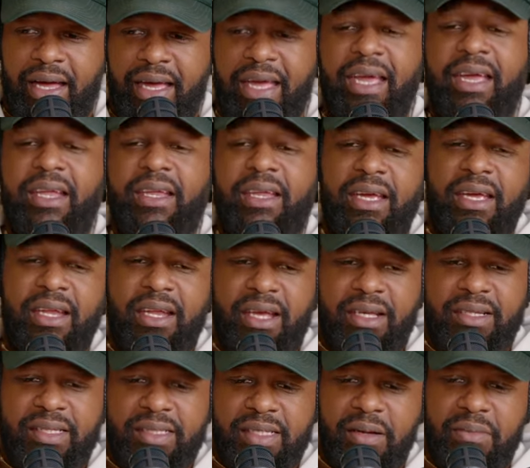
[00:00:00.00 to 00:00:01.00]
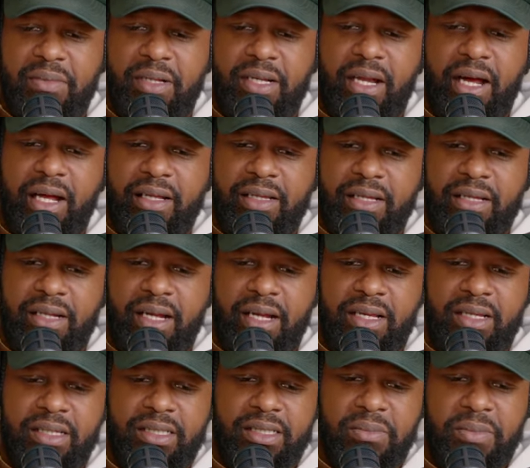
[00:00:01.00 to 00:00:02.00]
It is something I think that
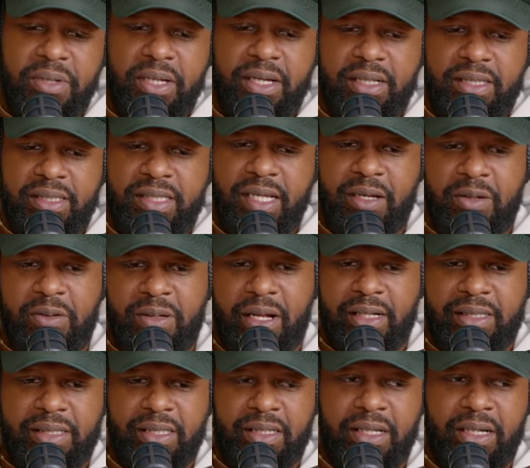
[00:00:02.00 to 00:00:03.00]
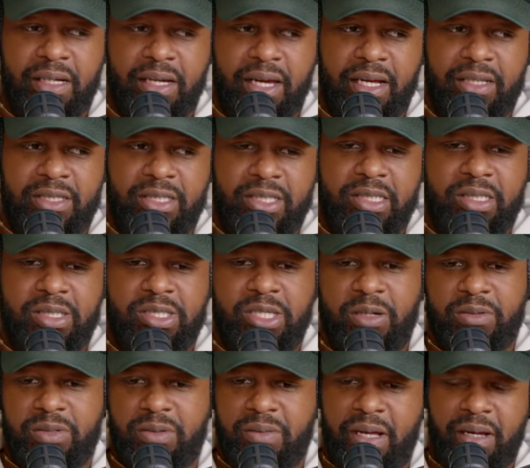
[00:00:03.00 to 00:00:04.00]
needs to be continued, like, to look at just in
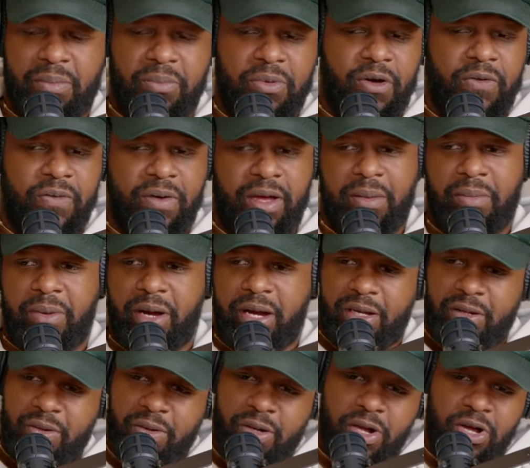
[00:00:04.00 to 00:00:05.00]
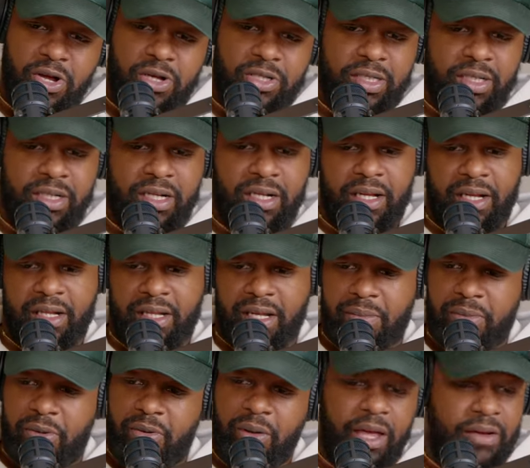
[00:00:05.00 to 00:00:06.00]
terms of, like, bro, if I ain't breaking no laws and nothing like that,
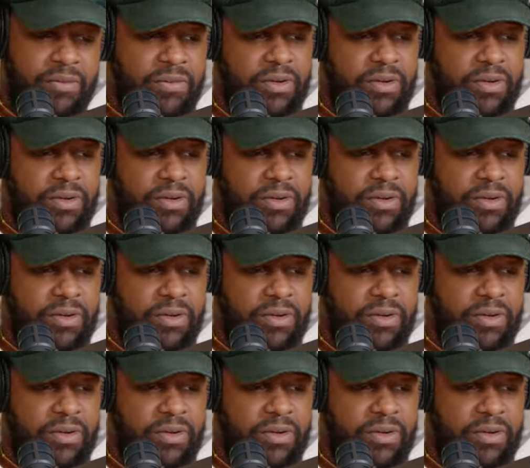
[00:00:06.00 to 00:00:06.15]
bro, like,